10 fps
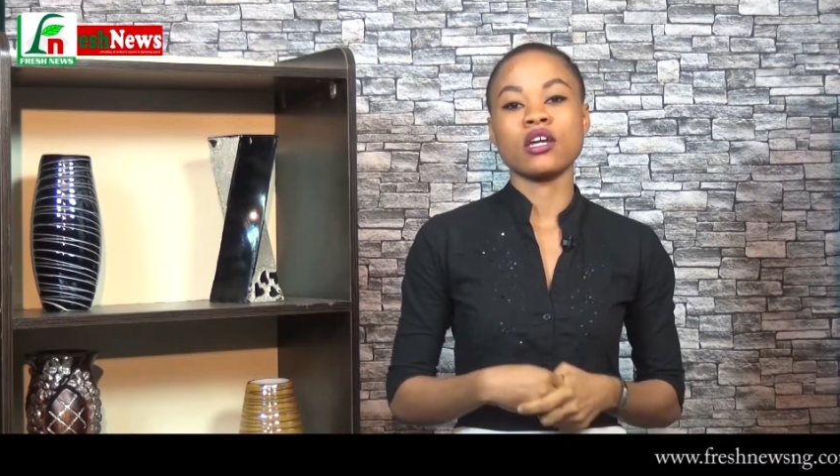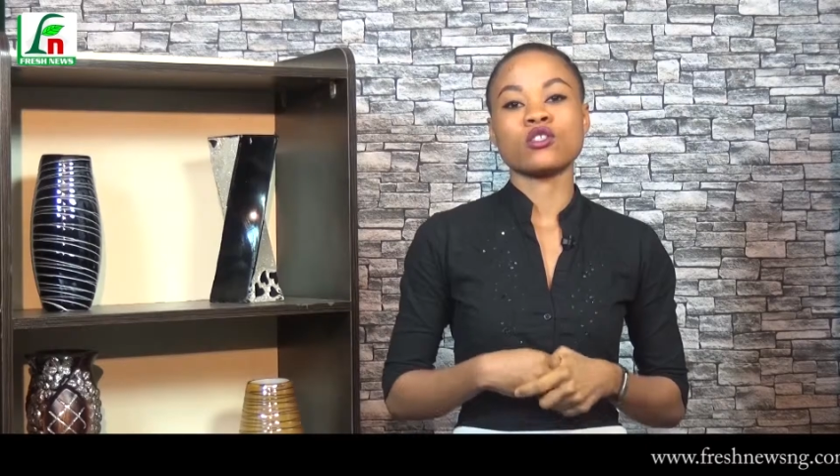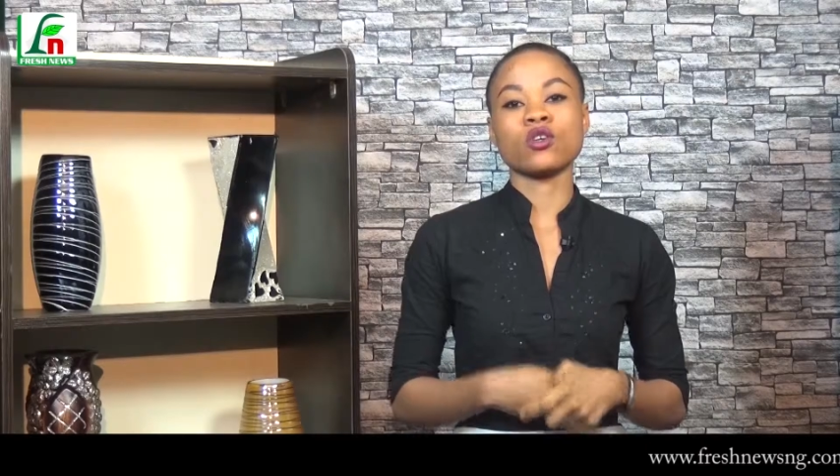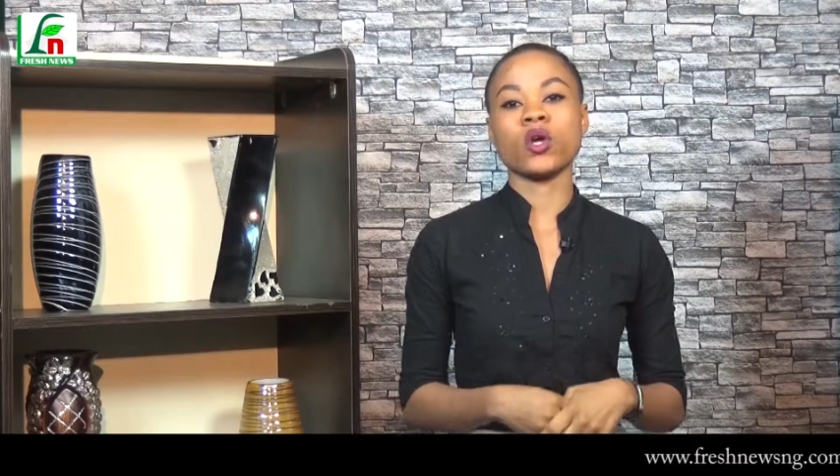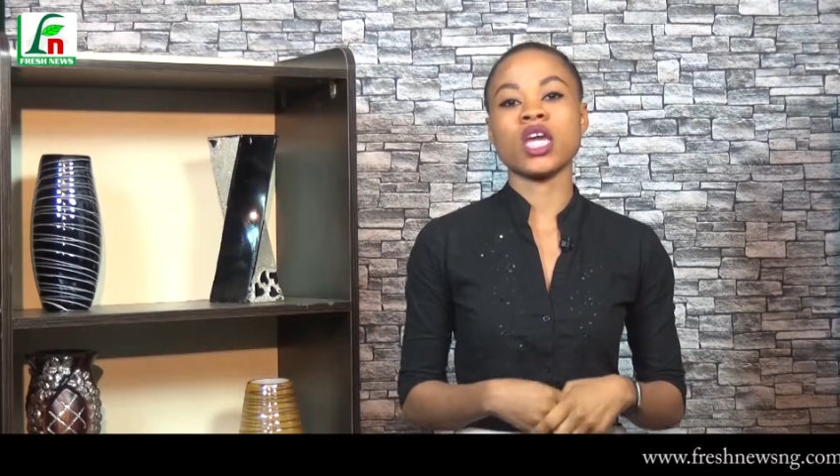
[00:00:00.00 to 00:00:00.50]

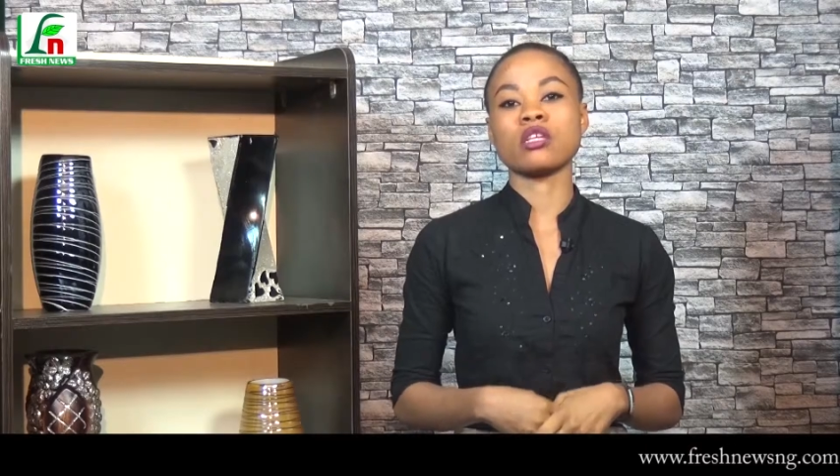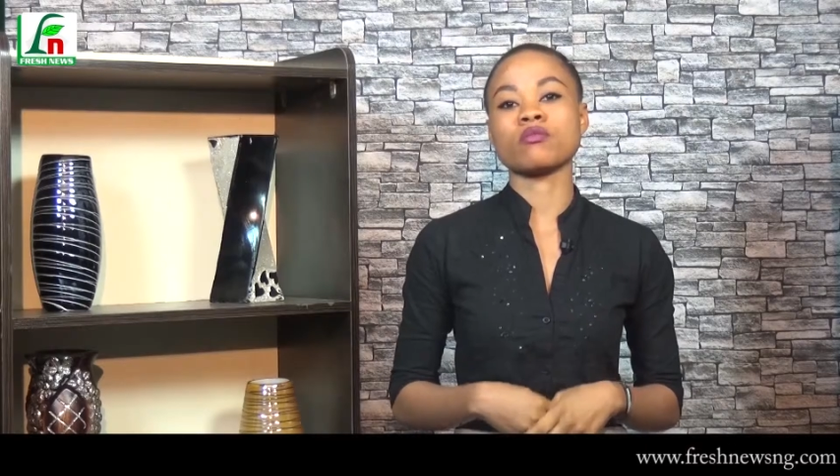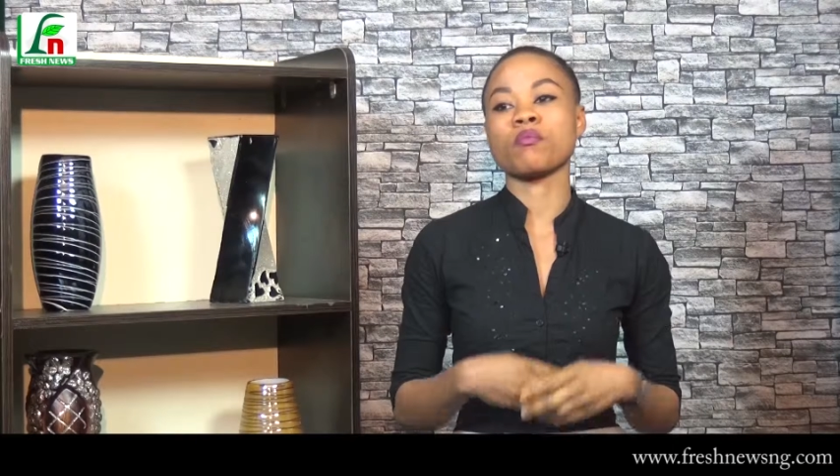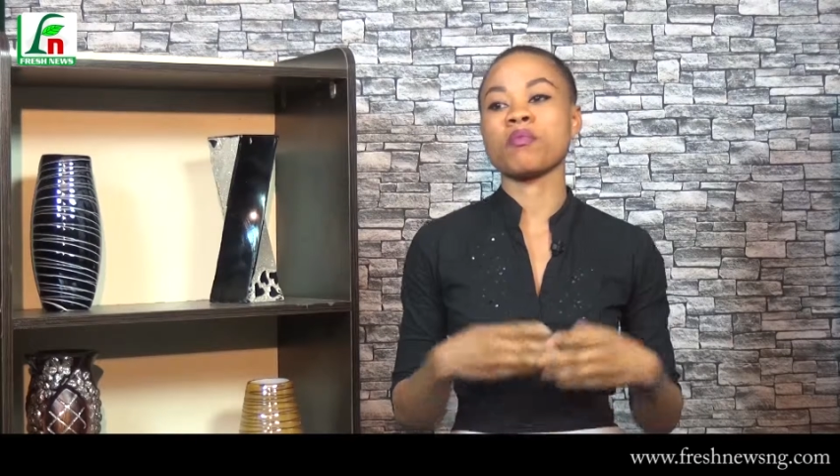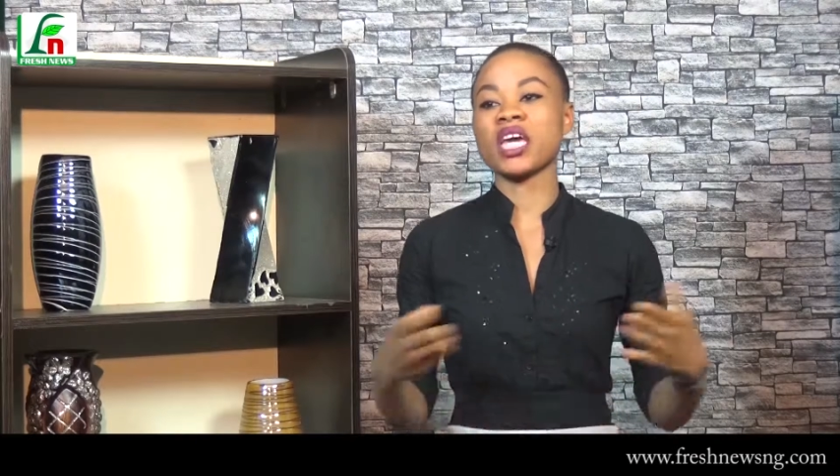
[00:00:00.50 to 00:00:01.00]
so he's
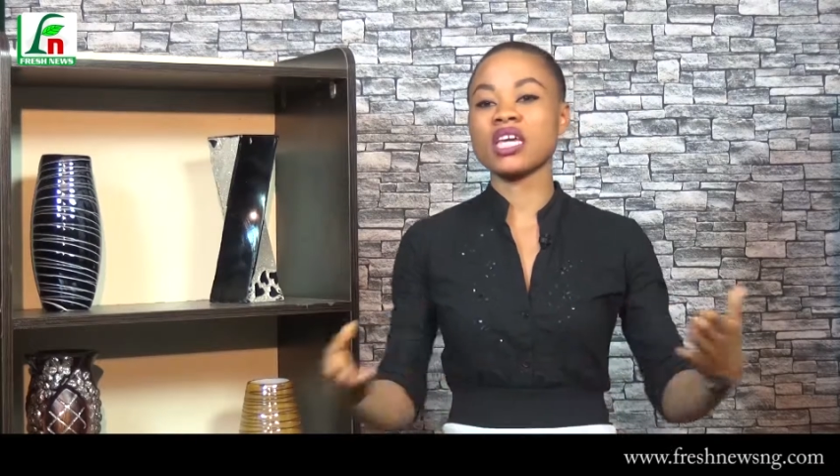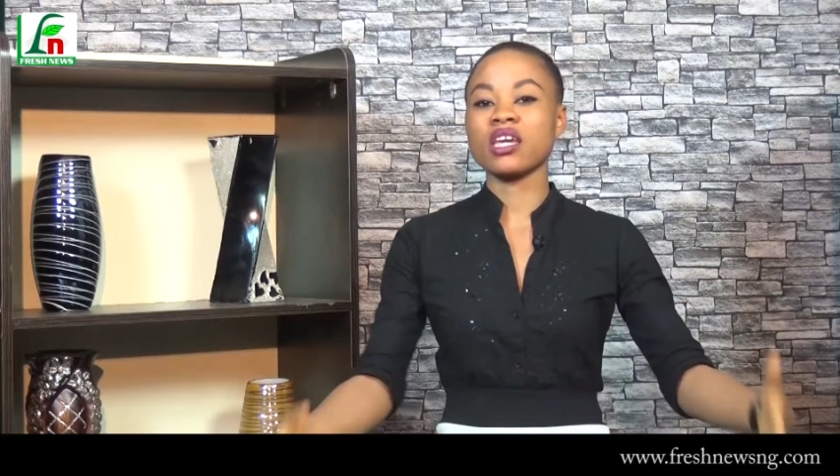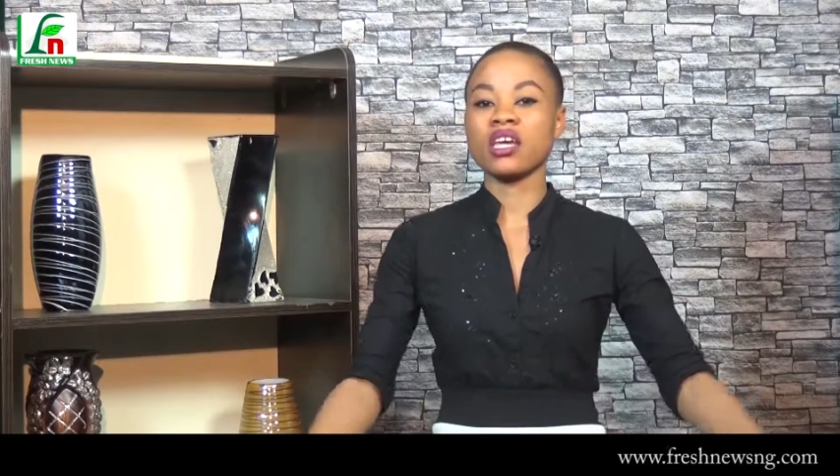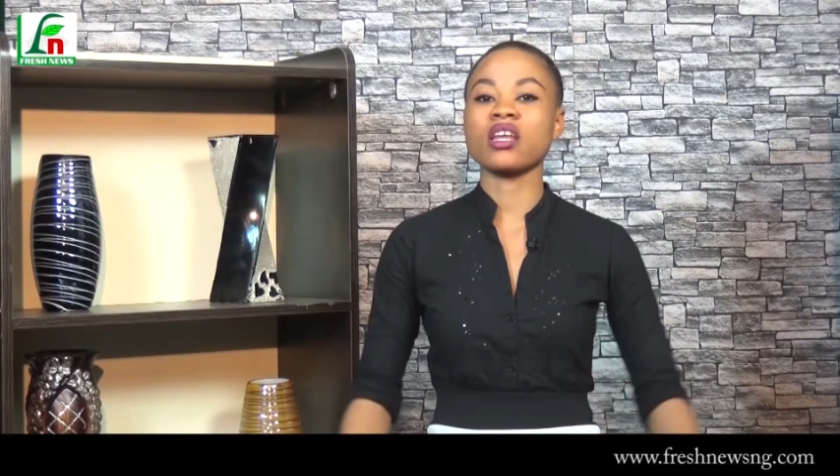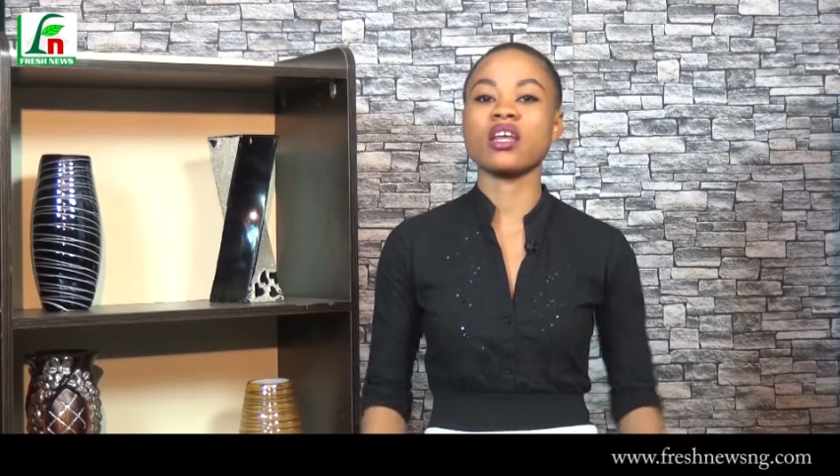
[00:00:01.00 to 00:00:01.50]
been
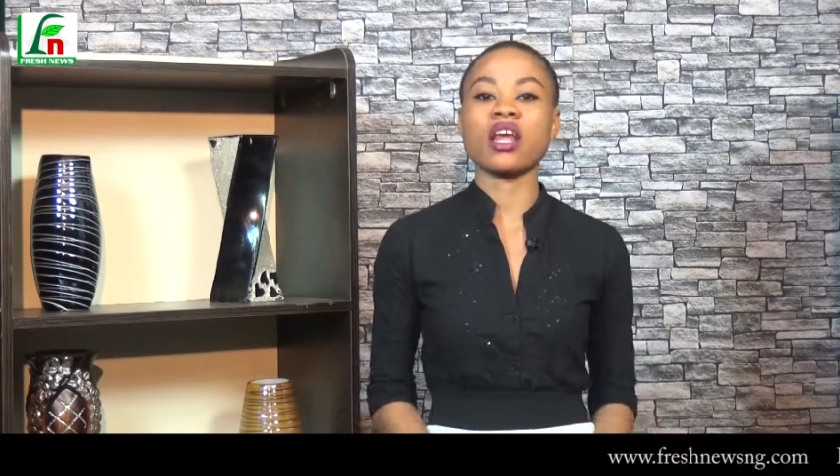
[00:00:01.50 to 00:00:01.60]
begging